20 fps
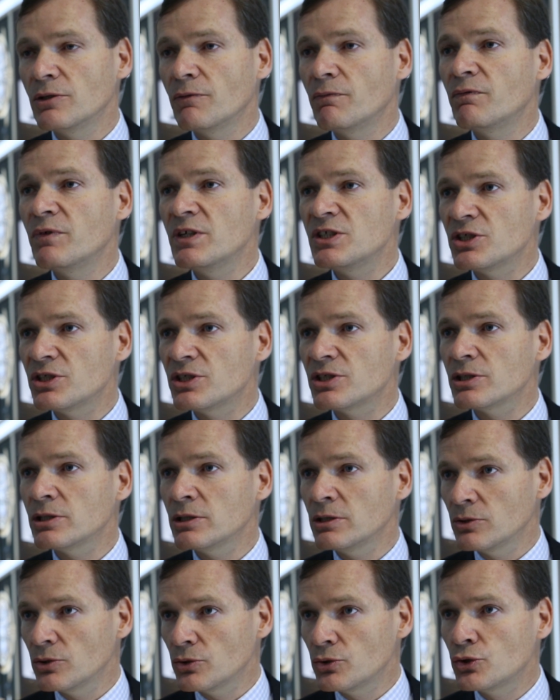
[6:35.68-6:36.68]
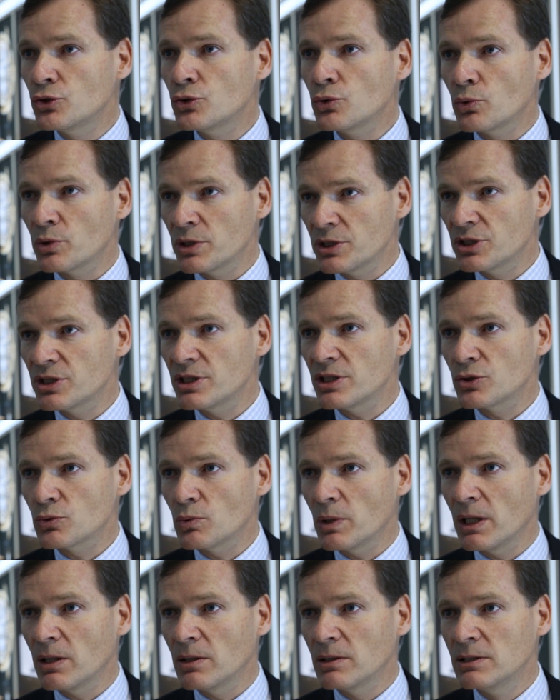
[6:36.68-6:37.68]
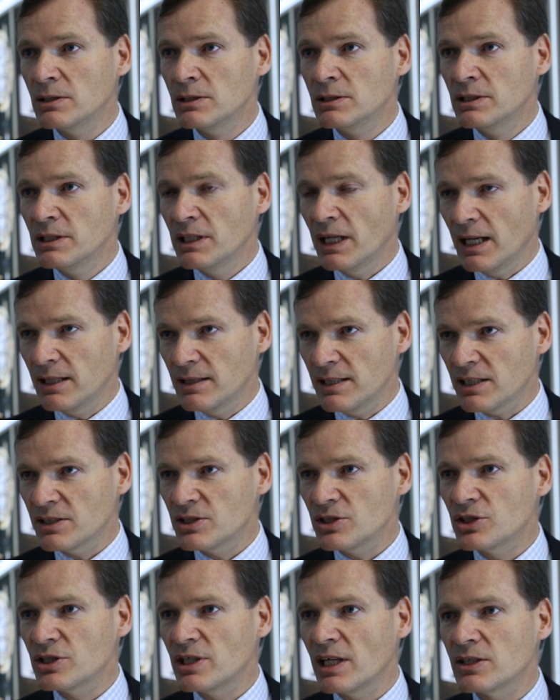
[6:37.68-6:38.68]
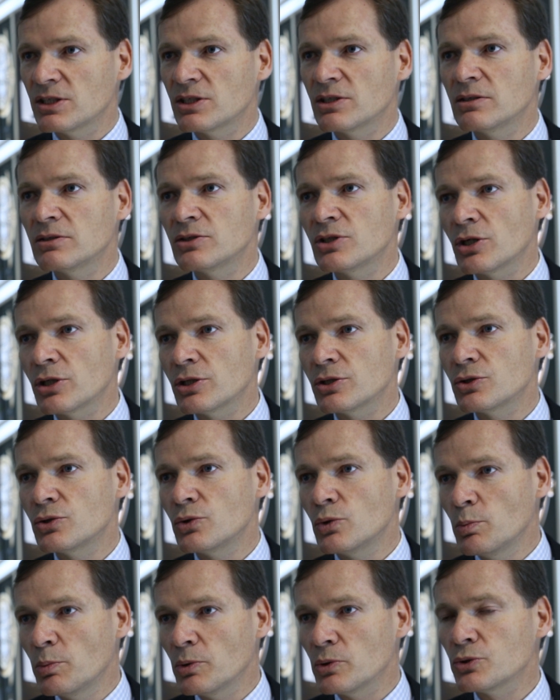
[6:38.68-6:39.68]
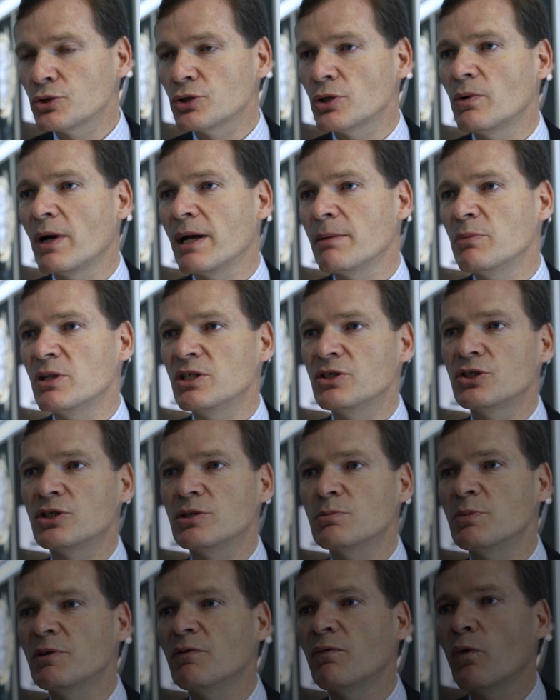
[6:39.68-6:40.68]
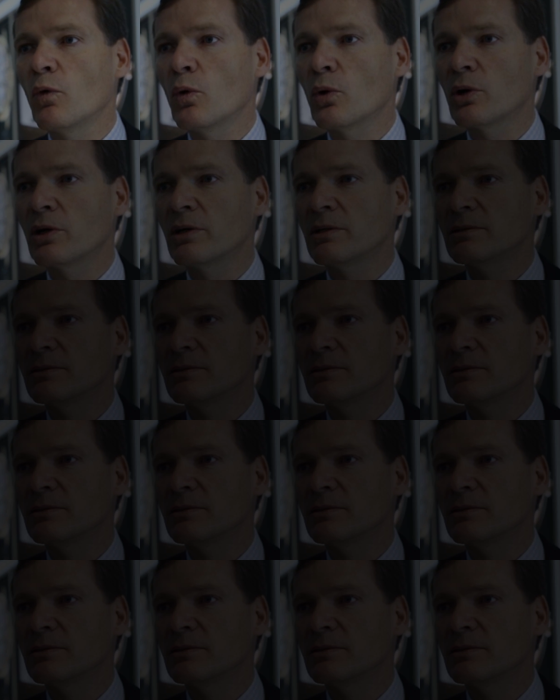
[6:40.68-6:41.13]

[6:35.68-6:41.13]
visitor, the tourist as well. And that is that target group also I mentioned before.